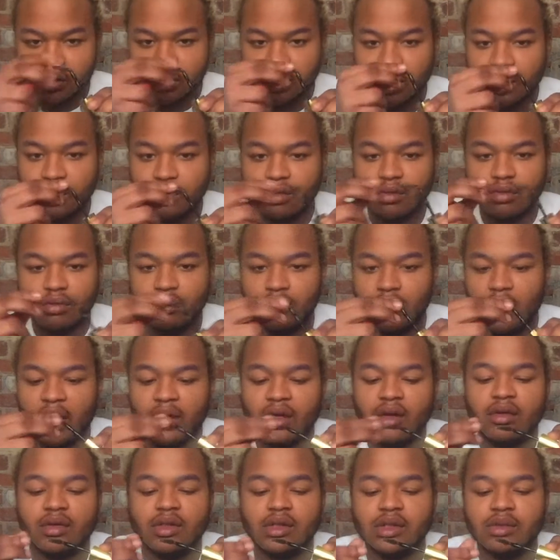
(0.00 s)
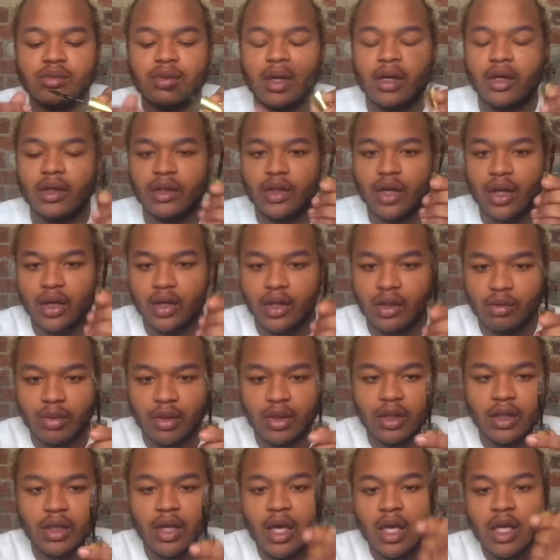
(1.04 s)
like I know this is probably dirty,
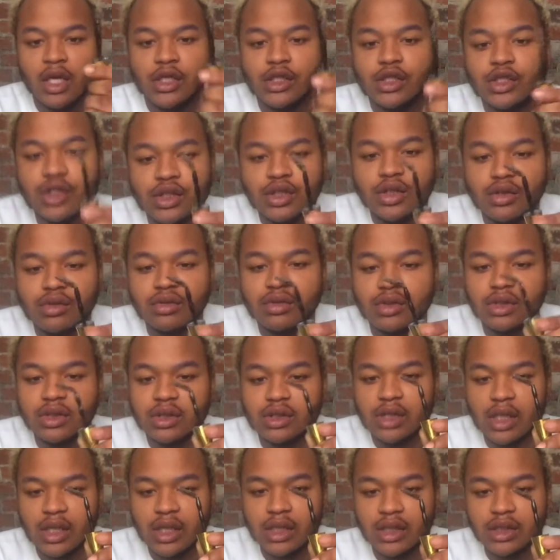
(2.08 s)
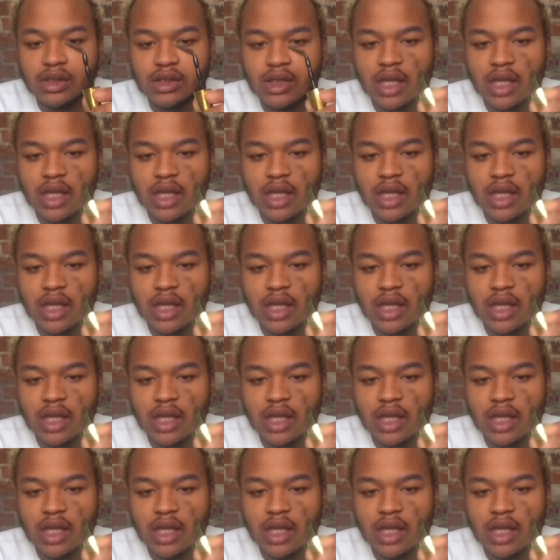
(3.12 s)
but she uses this.